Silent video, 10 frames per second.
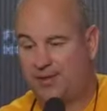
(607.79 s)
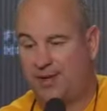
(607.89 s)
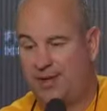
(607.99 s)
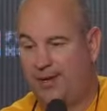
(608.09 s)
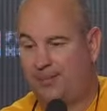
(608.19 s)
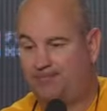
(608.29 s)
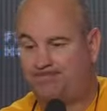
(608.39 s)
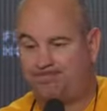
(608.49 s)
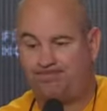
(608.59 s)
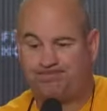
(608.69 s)
You
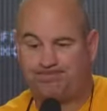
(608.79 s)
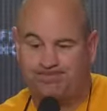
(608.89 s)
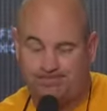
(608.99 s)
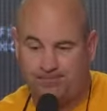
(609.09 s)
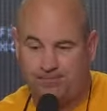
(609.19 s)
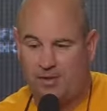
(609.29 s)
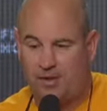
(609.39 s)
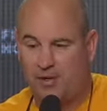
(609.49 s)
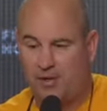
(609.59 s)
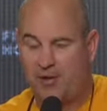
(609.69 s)

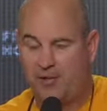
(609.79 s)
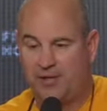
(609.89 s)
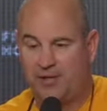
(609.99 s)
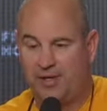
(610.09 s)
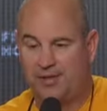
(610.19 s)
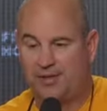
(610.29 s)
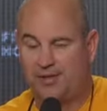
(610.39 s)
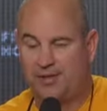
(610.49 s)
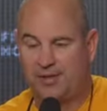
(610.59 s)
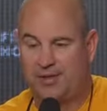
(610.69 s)
know,
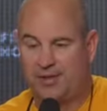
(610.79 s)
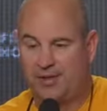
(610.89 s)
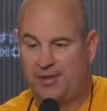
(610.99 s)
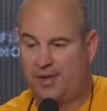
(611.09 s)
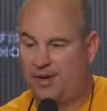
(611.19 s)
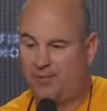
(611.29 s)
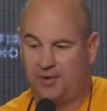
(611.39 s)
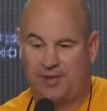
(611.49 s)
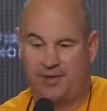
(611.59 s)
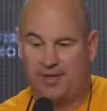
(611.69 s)
he's
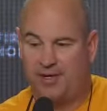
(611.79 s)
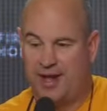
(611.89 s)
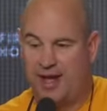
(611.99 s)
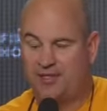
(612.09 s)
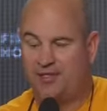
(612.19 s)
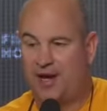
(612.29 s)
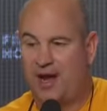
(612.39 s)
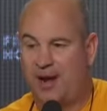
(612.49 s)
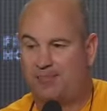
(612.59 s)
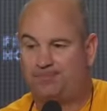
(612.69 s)
really done a nice
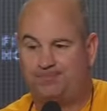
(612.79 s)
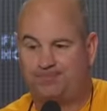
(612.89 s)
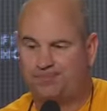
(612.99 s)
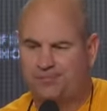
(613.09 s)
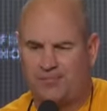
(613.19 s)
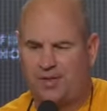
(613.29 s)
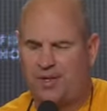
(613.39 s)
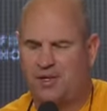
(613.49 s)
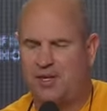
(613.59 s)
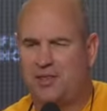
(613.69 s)
job
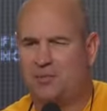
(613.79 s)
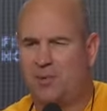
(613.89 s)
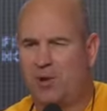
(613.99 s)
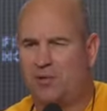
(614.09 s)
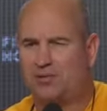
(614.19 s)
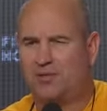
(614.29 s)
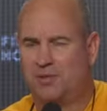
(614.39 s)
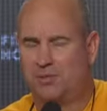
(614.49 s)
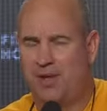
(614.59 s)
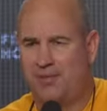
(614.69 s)
getting the balls to
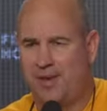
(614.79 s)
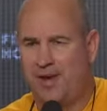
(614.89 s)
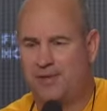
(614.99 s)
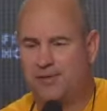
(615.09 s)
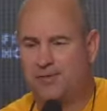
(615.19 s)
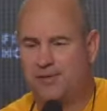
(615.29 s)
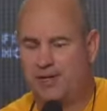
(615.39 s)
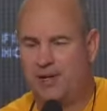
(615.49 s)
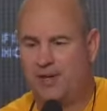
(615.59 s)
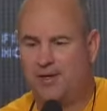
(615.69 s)
the
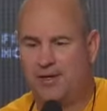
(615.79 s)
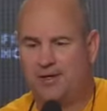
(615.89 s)
playmakers.